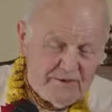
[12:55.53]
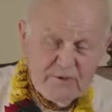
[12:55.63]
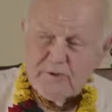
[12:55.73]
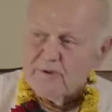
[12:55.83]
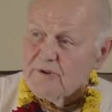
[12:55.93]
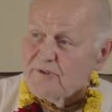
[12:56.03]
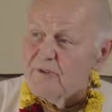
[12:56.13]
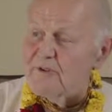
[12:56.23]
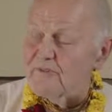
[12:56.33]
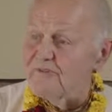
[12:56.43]
to the
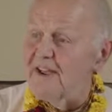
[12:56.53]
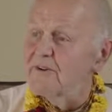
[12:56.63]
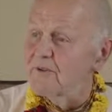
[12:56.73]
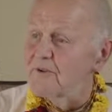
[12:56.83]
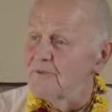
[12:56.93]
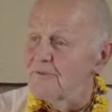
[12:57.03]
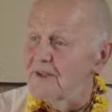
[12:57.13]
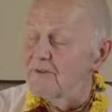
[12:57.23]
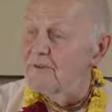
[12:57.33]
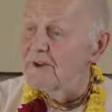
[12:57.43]
crooked Pharaoh,
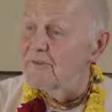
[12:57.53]
and one